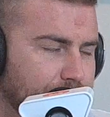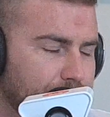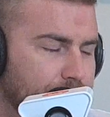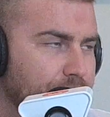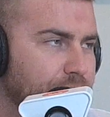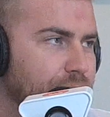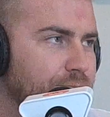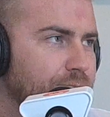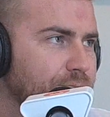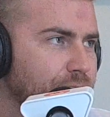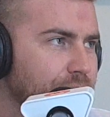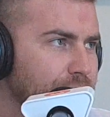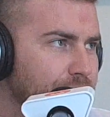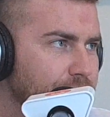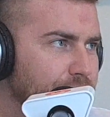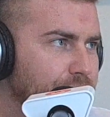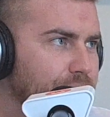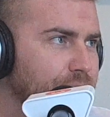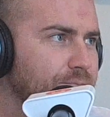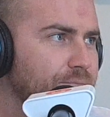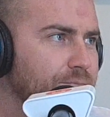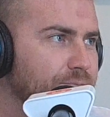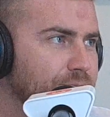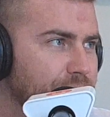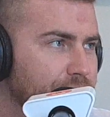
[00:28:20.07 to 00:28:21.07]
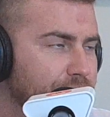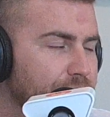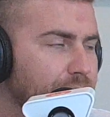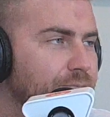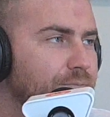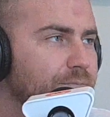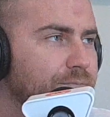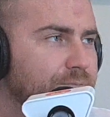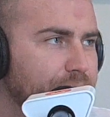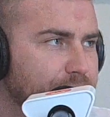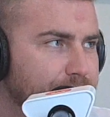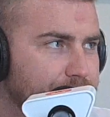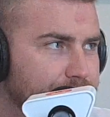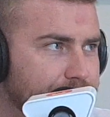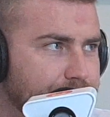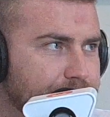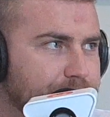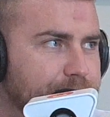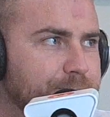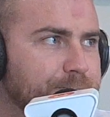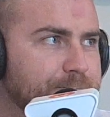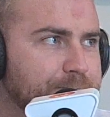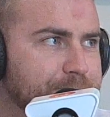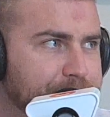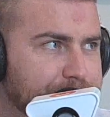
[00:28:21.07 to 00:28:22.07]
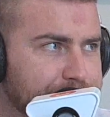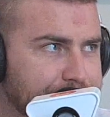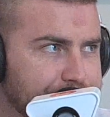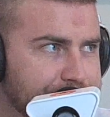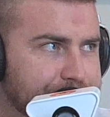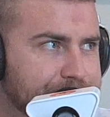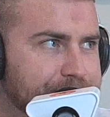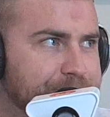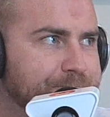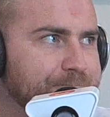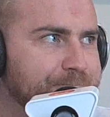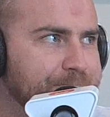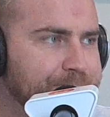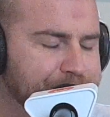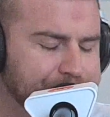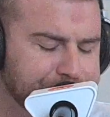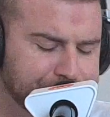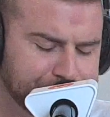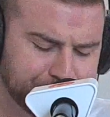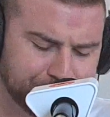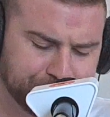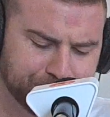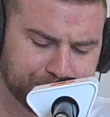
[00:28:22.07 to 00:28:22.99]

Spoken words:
Over time, we can figure out what that true price is, right?